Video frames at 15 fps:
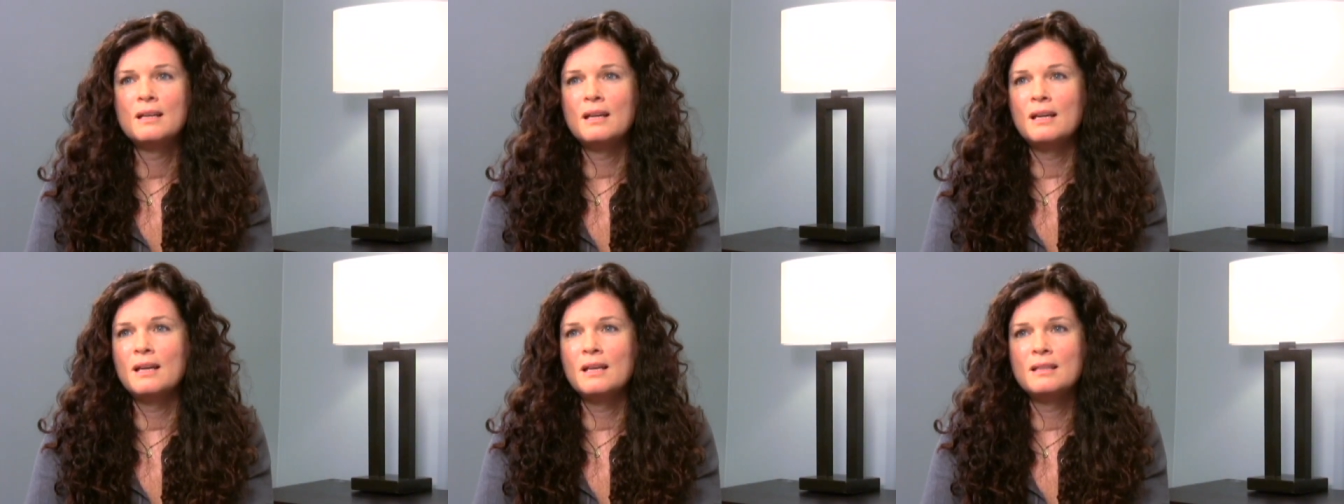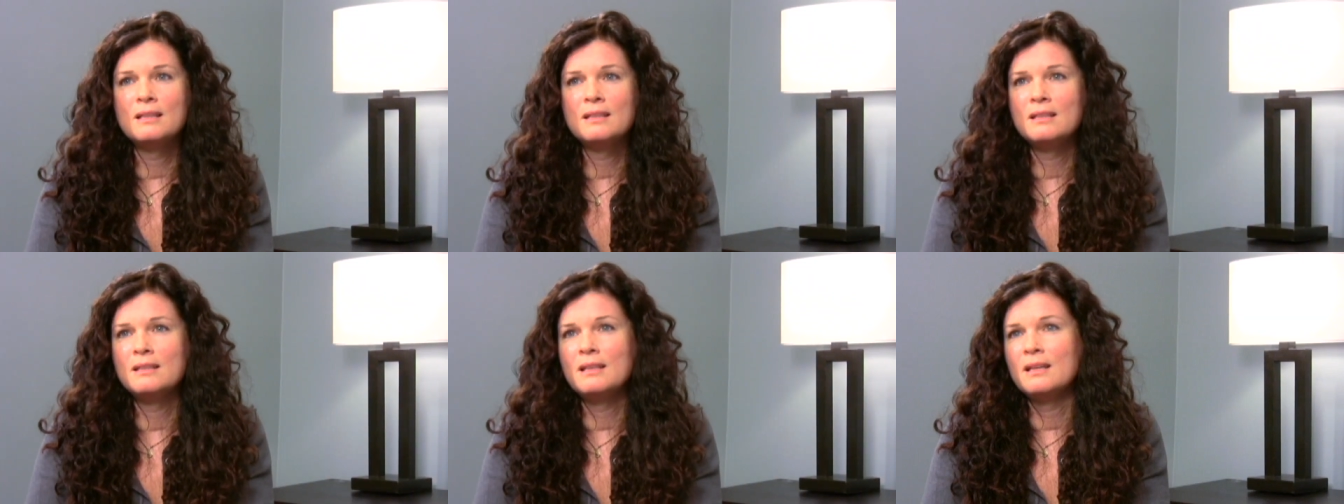
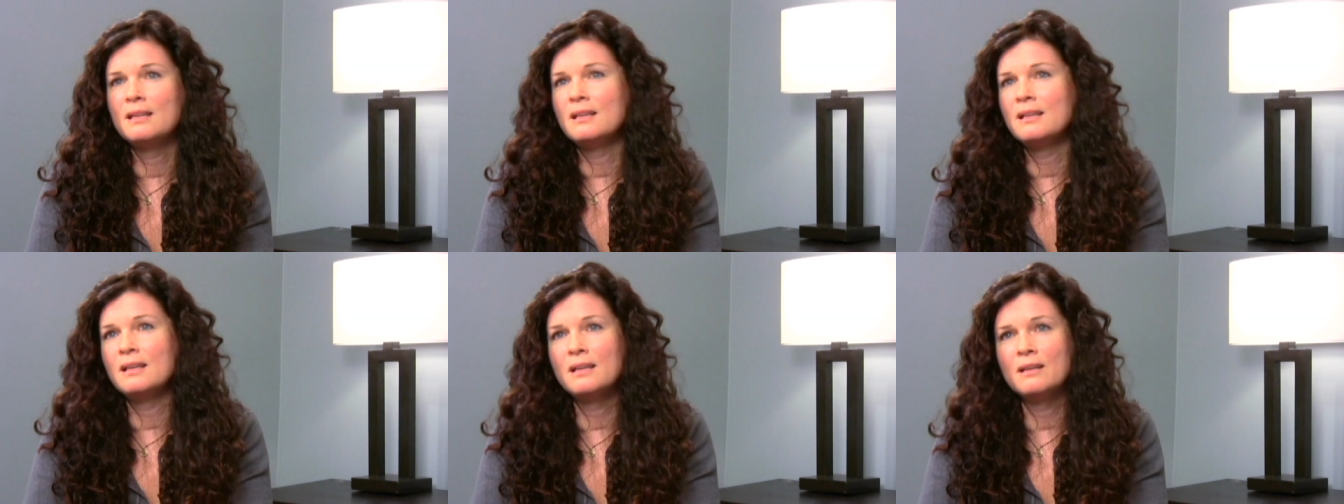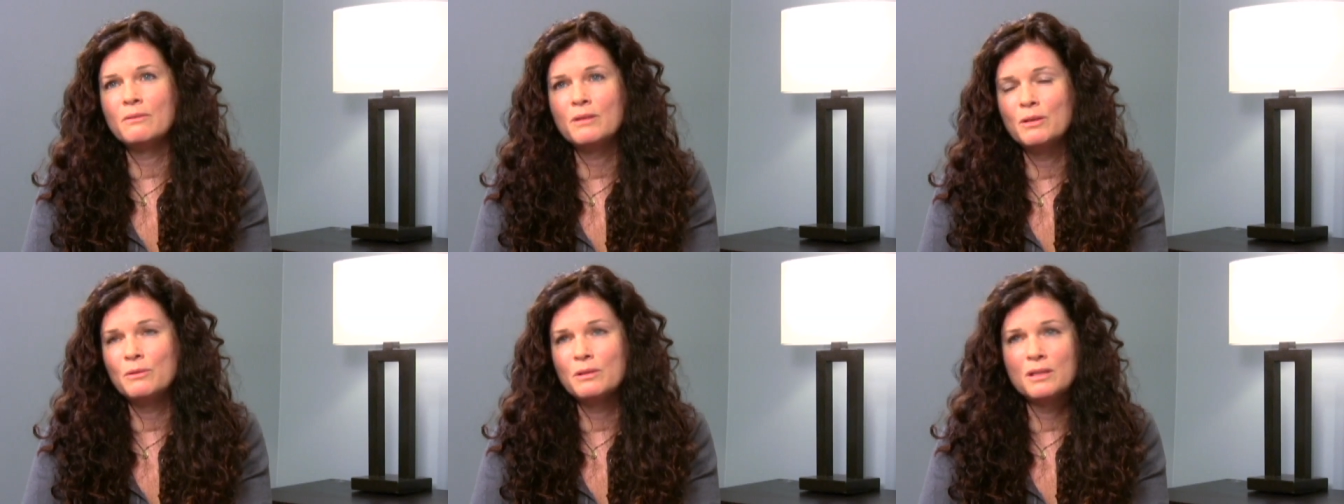and they can get
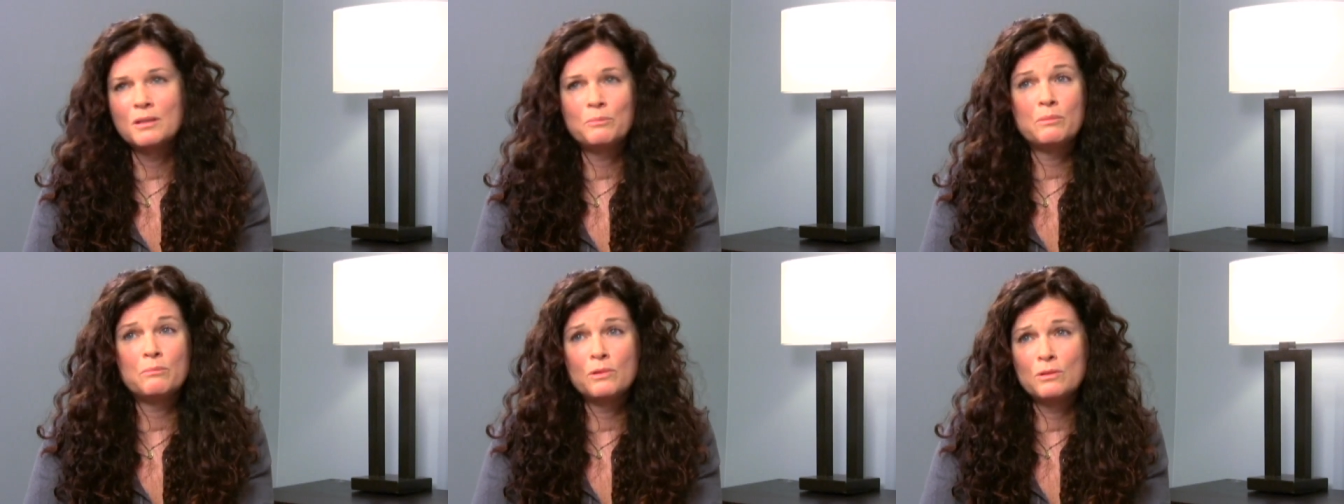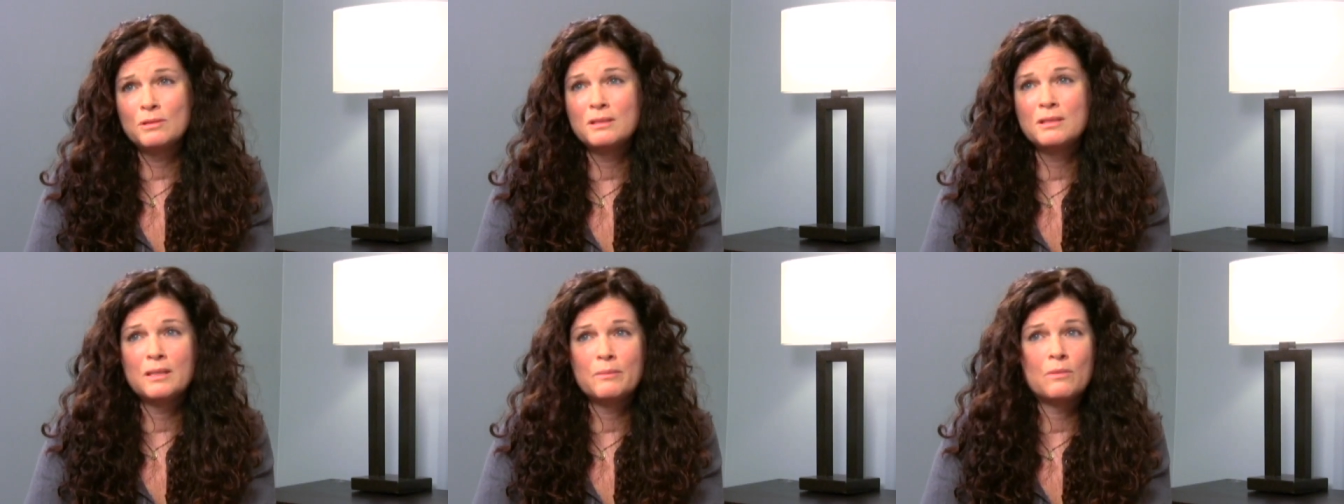away with it, but most
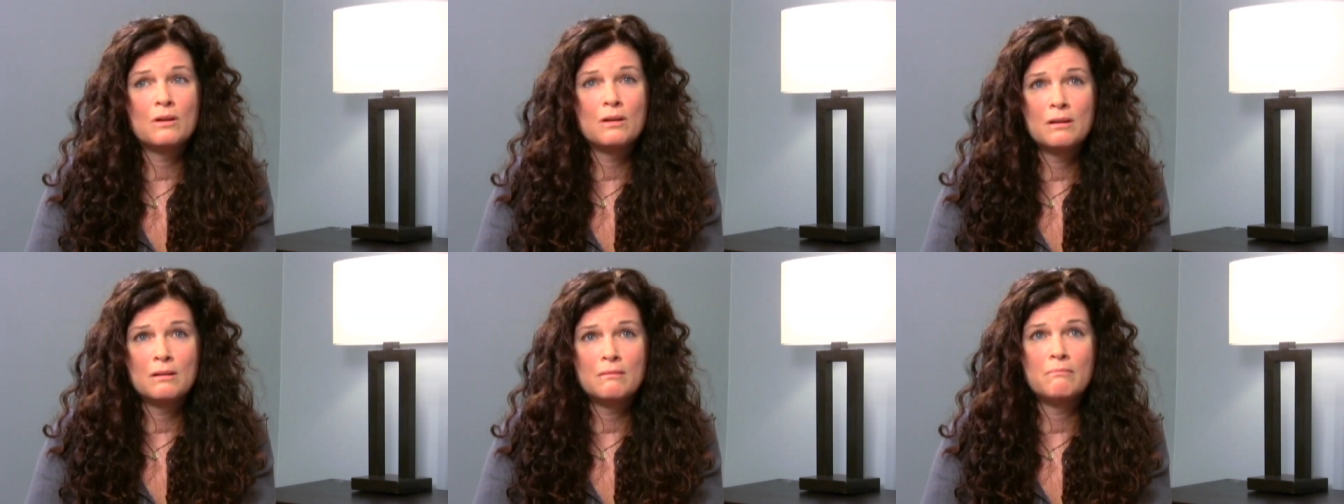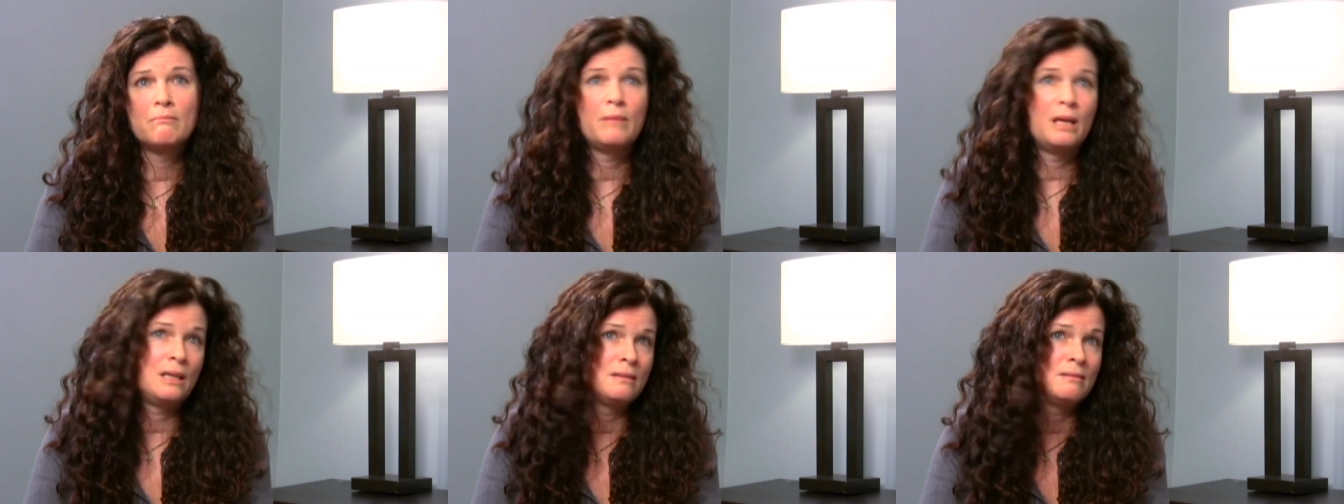of them are
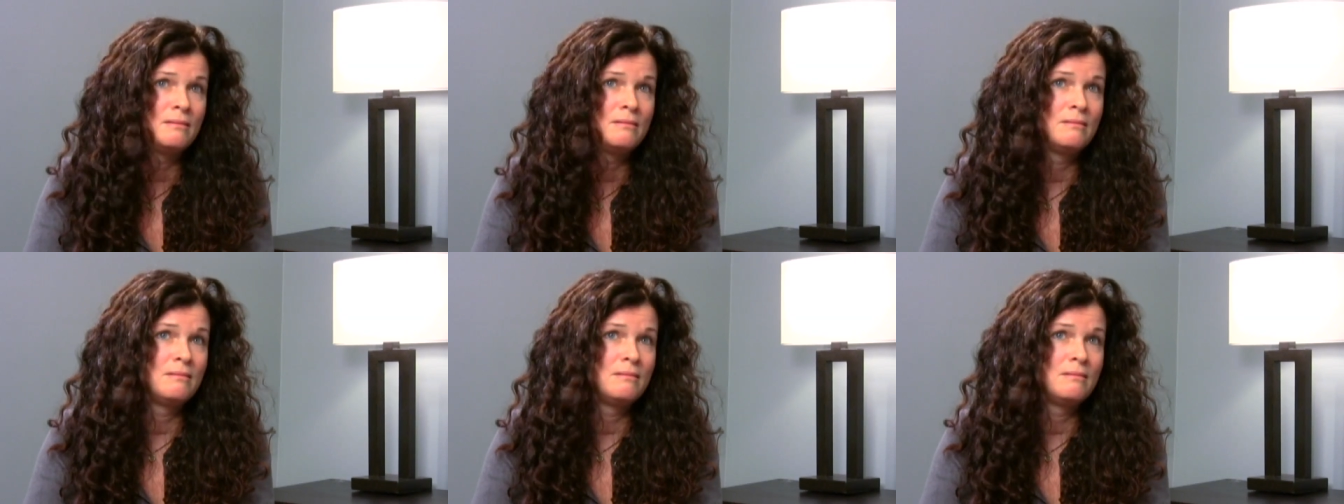men.